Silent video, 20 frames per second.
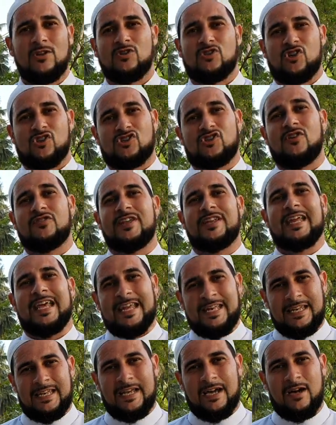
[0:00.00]
to southern
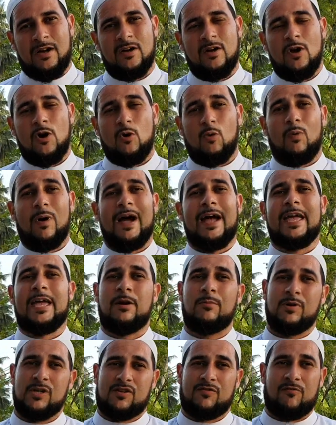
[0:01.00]
India where he
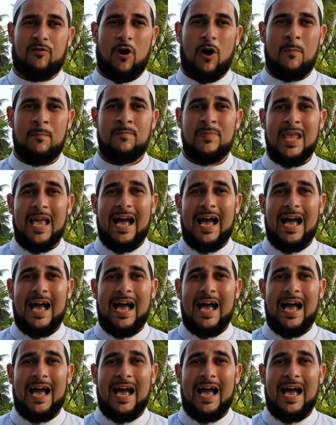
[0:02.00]
was from.